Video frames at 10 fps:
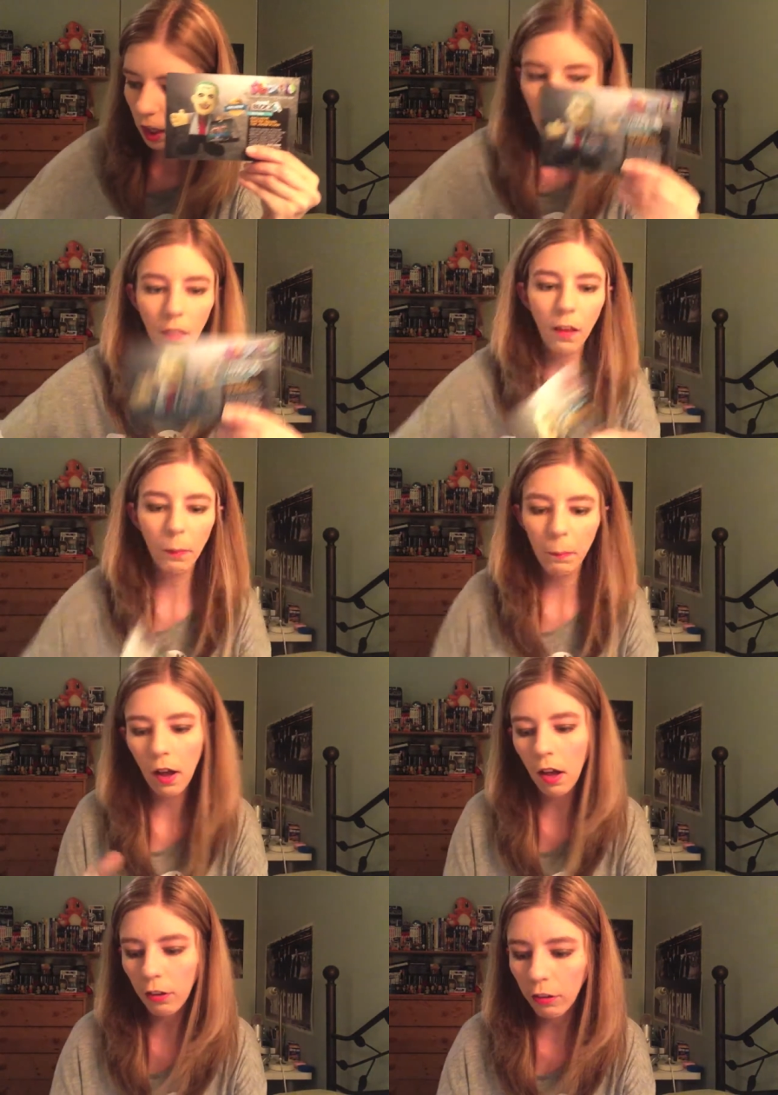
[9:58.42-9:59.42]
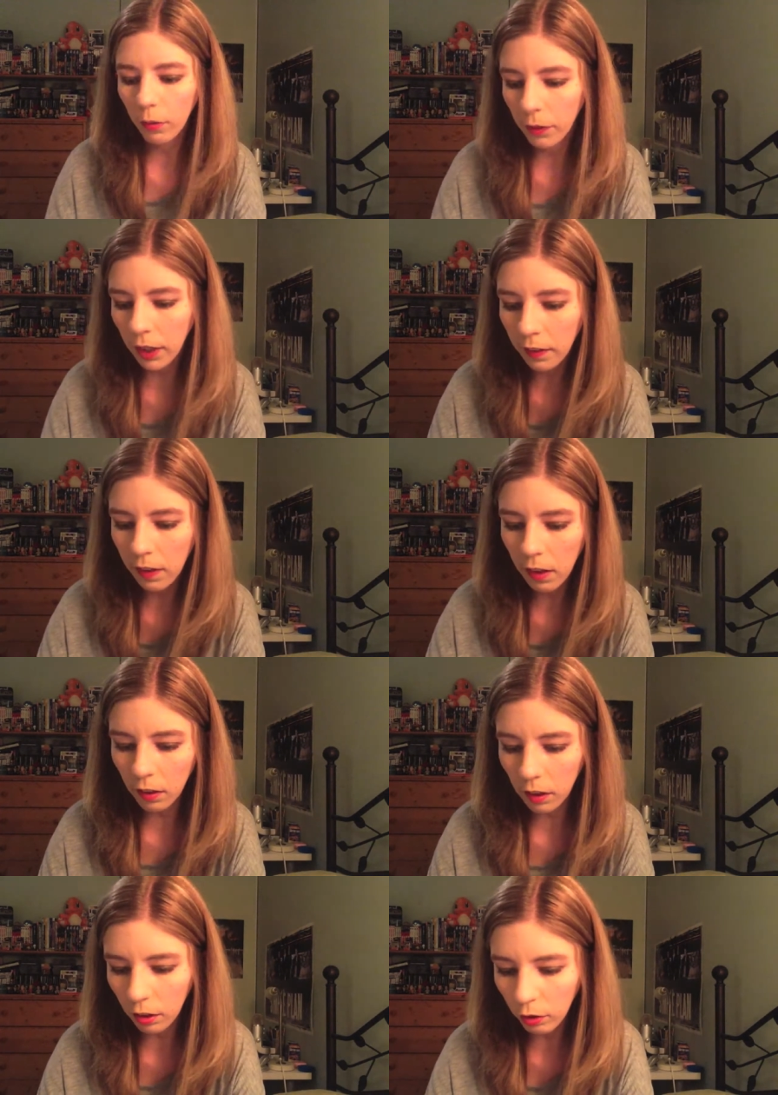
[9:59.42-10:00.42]
in this box. So we get this,
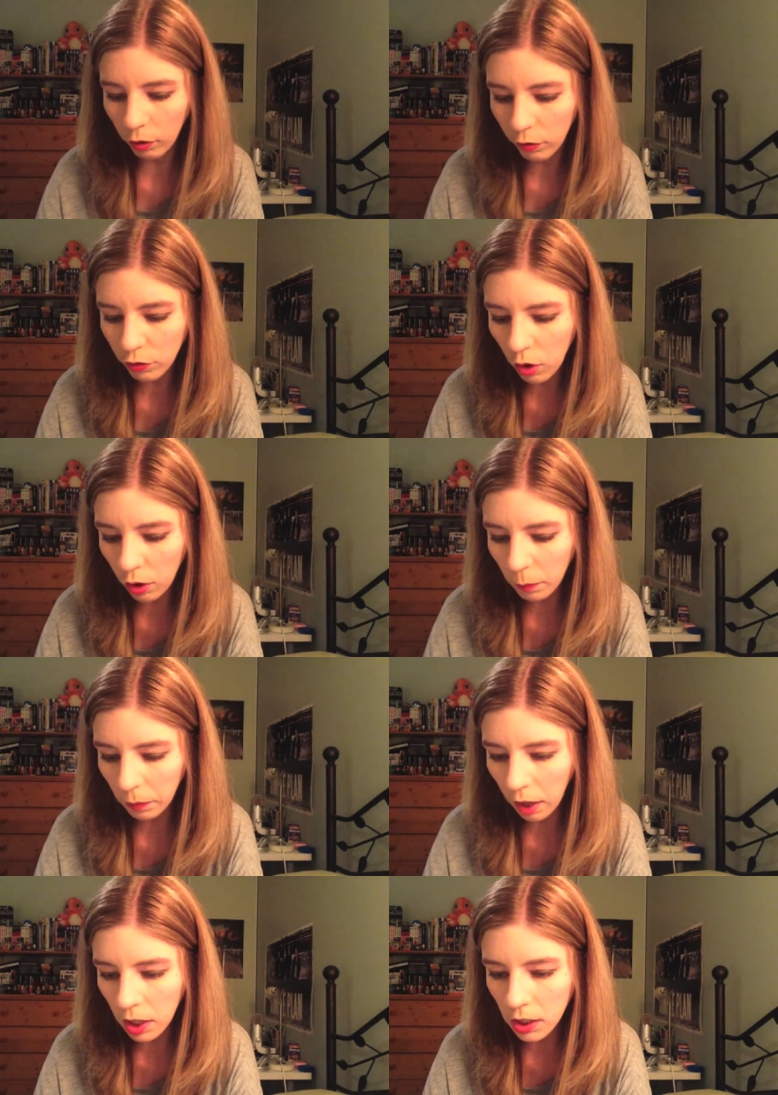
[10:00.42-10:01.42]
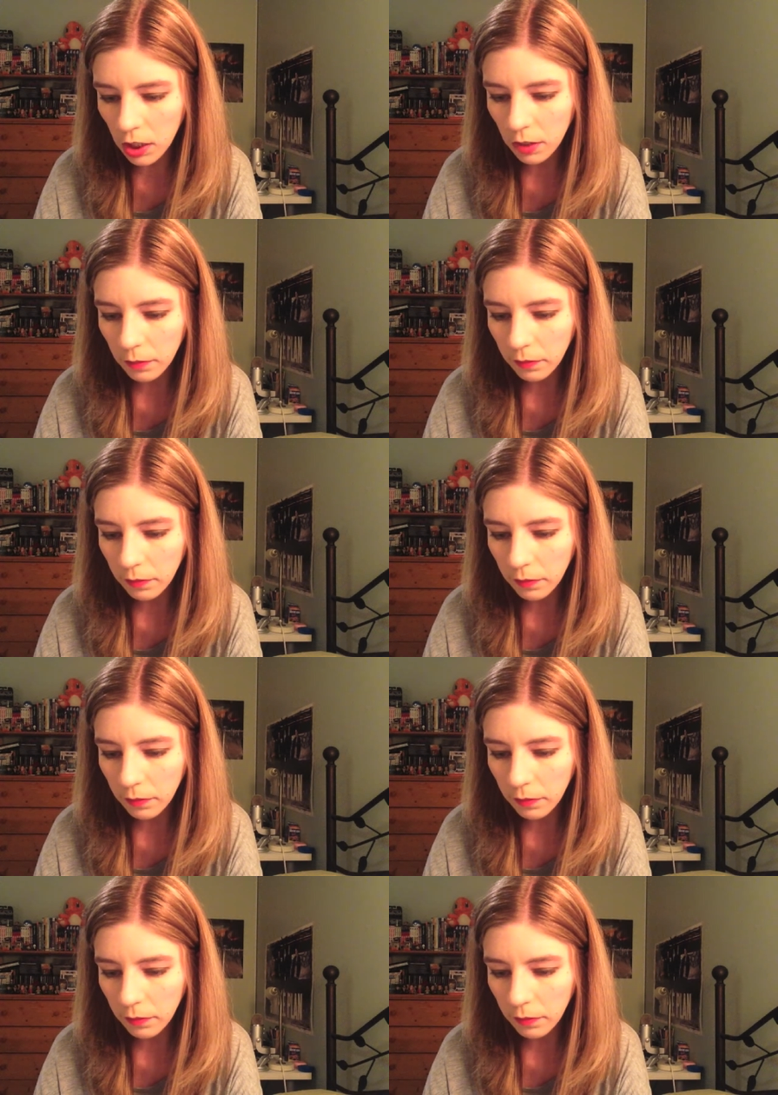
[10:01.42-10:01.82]
the exclusive Joker plush.